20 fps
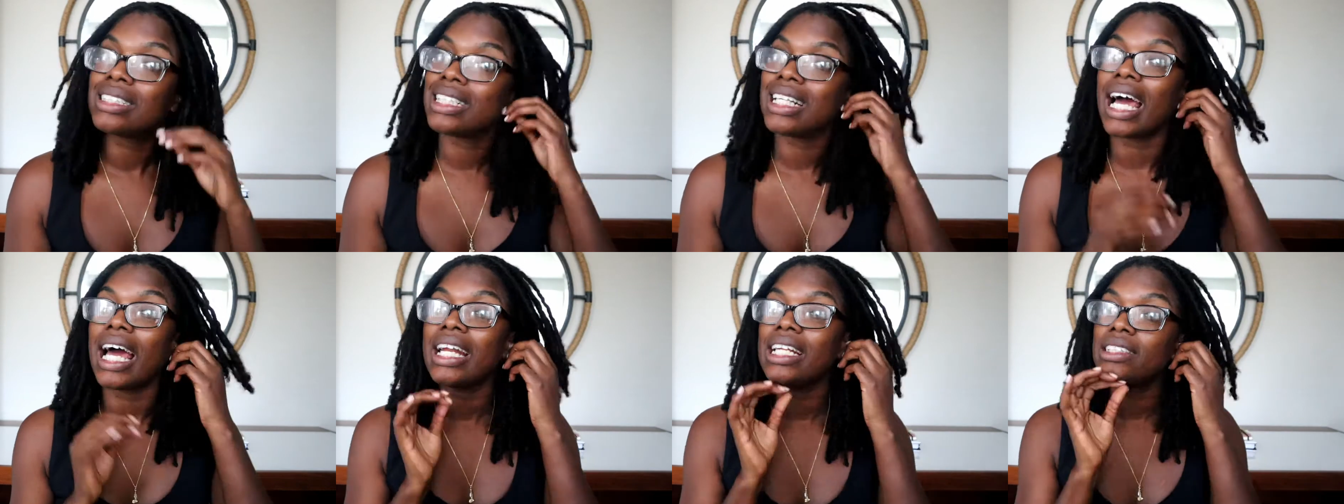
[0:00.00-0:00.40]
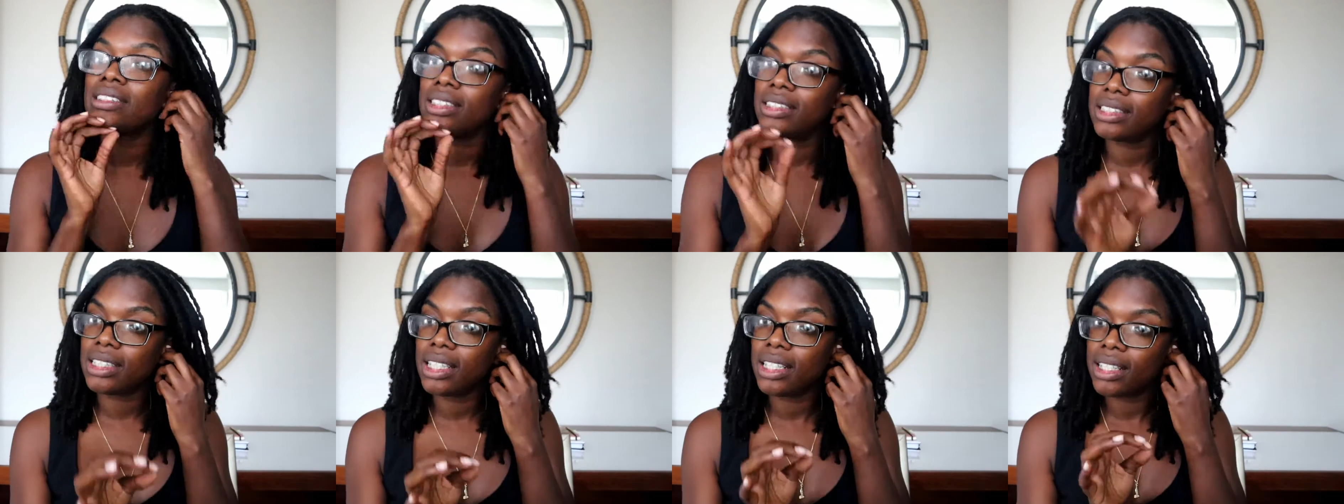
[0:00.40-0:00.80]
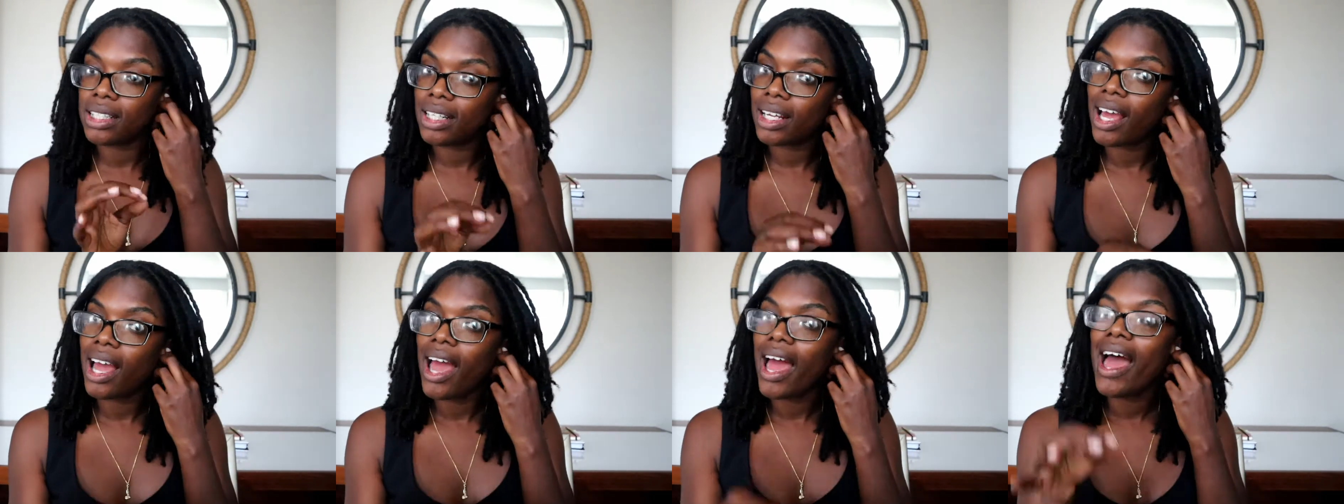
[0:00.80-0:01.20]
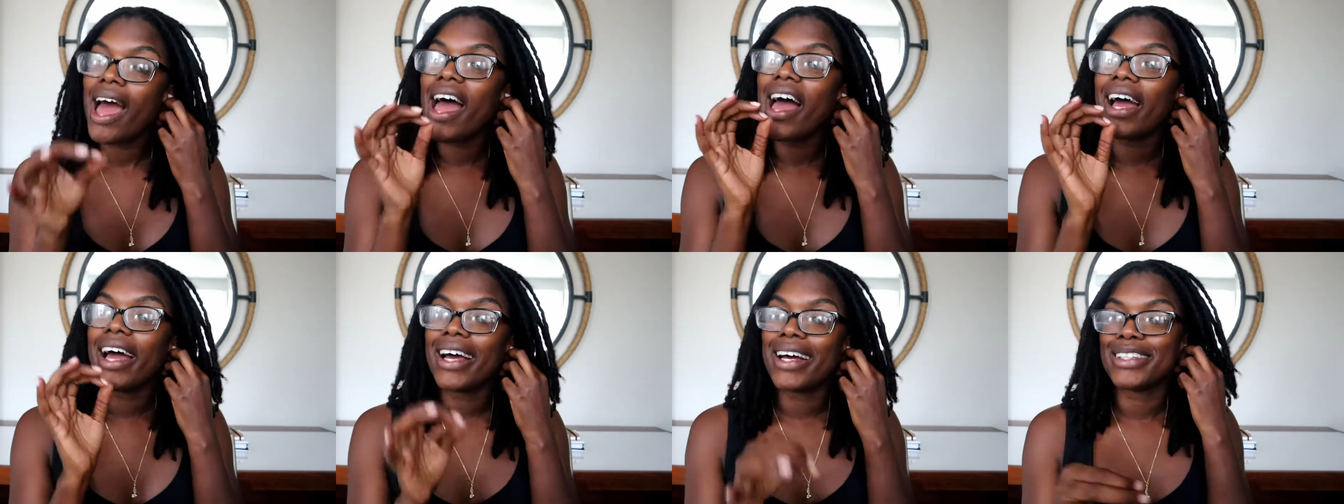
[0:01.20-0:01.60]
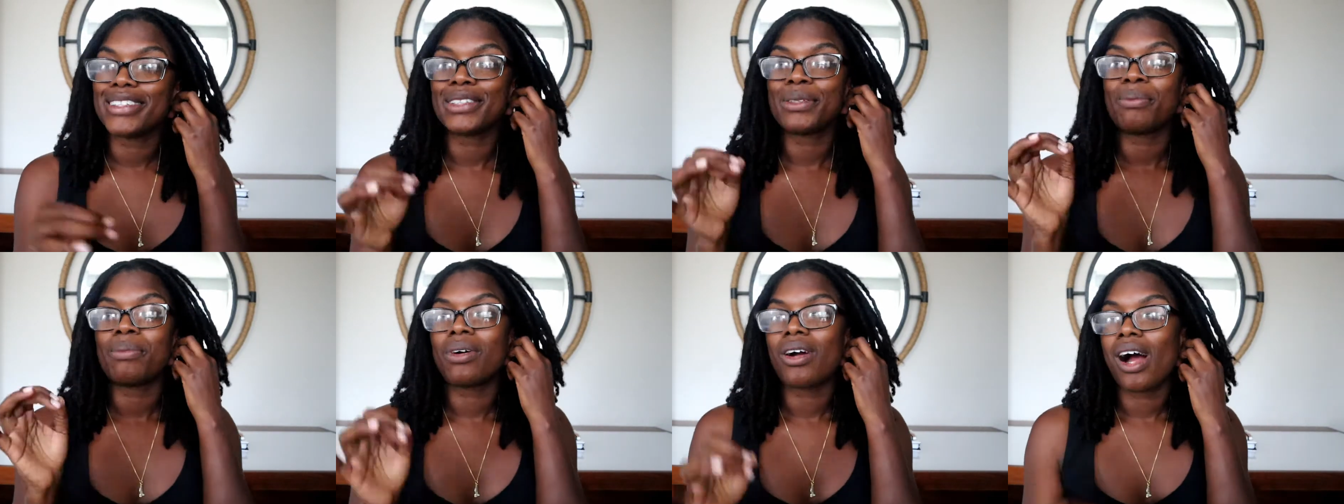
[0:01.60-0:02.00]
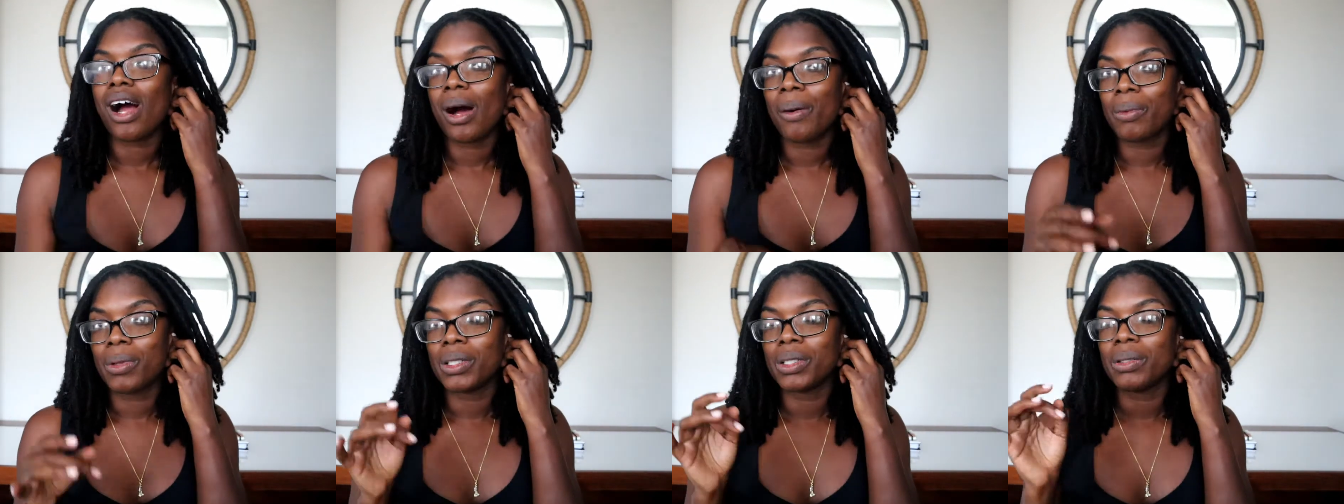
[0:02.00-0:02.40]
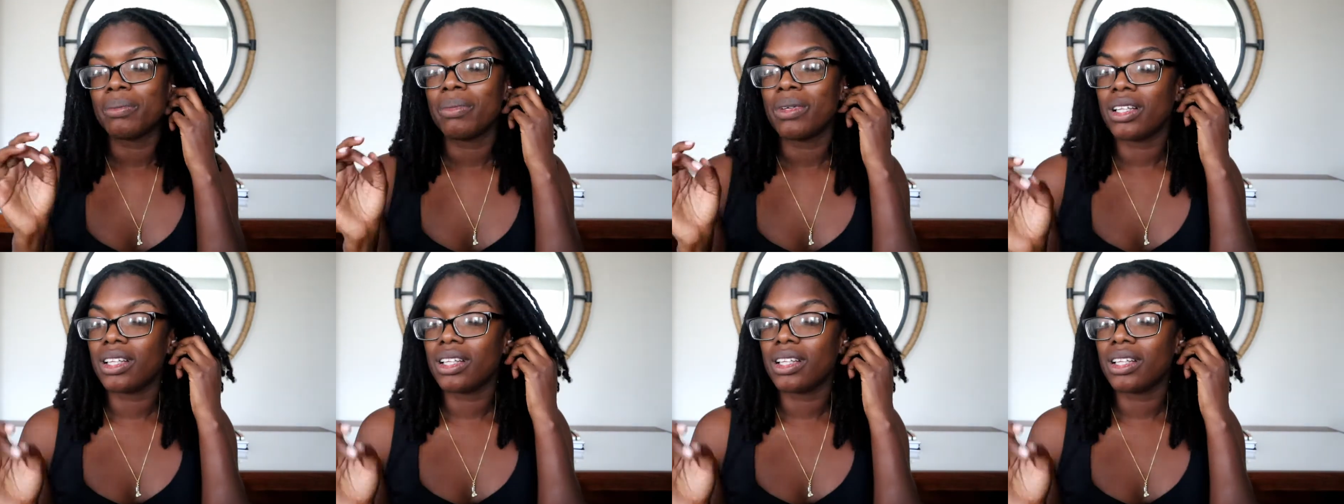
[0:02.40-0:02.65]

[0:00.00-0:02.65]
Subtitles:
and I didn't see it as a problem